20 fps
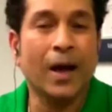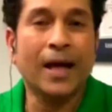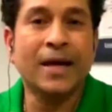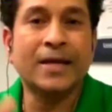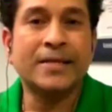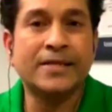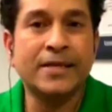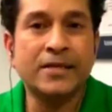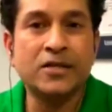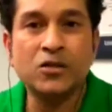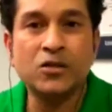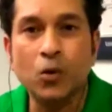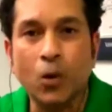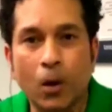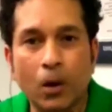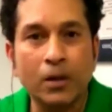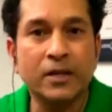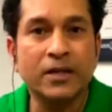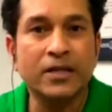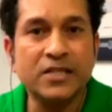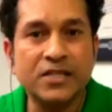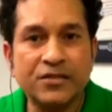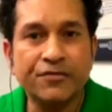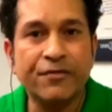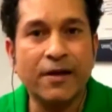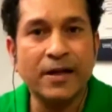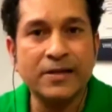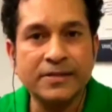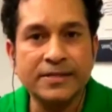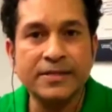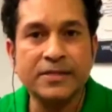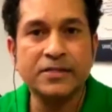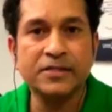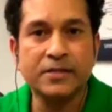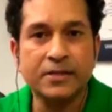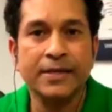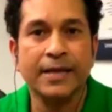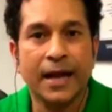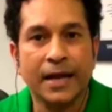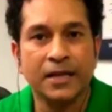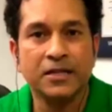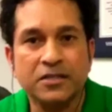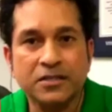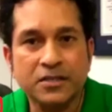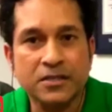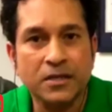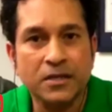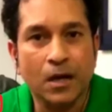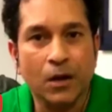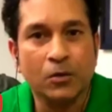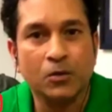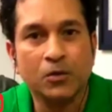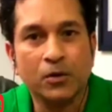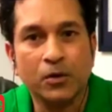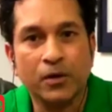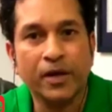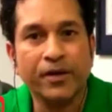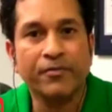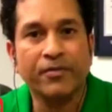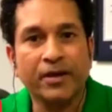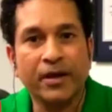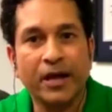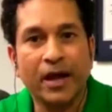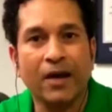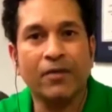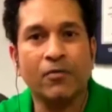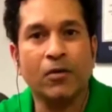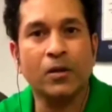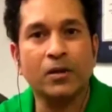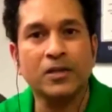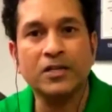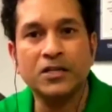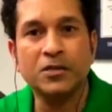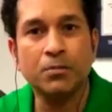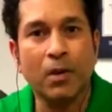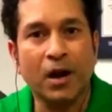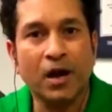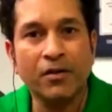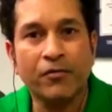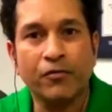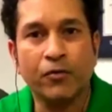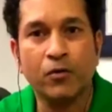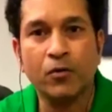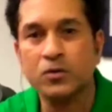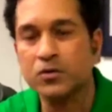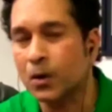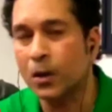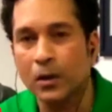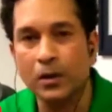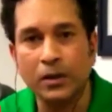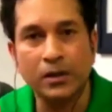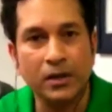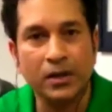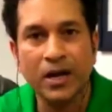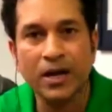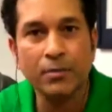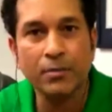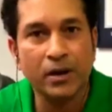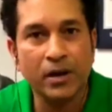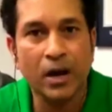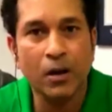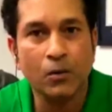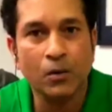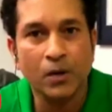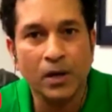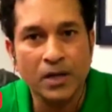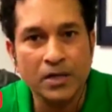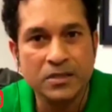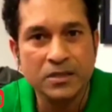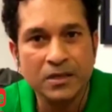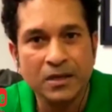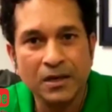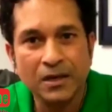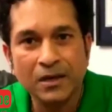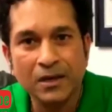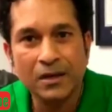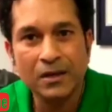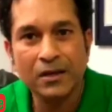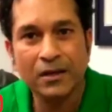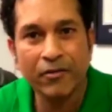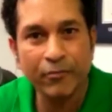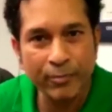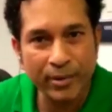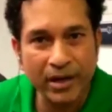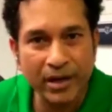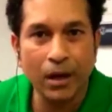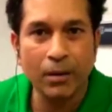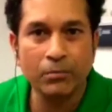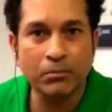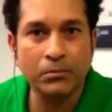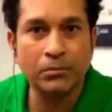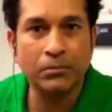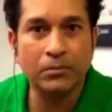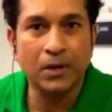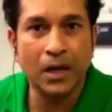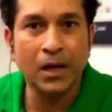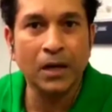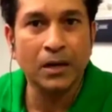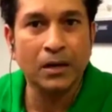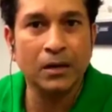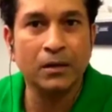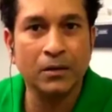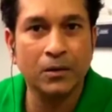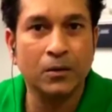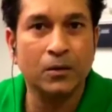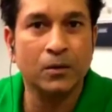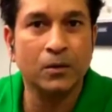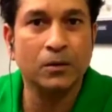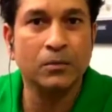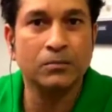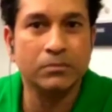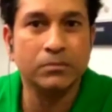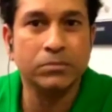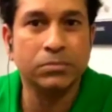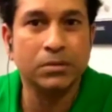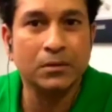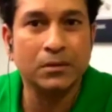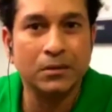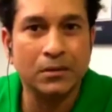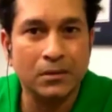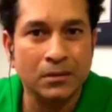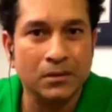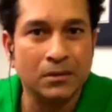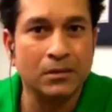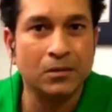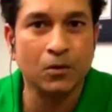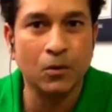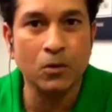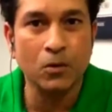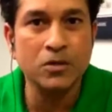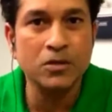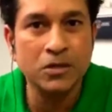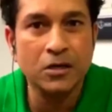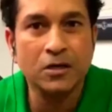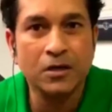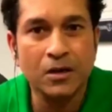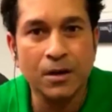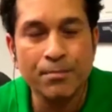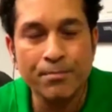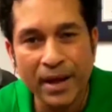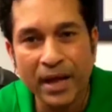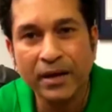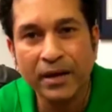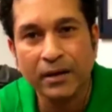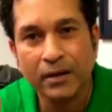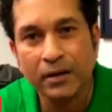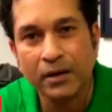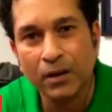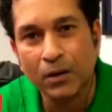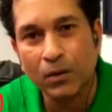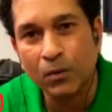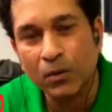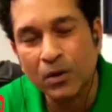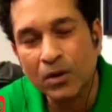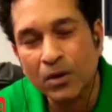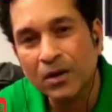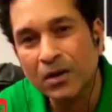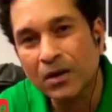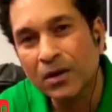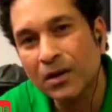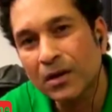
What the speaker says: No access to all these fancy gadgets now. Today we have all these smartphones all the time around us. They've become our, constant companion now.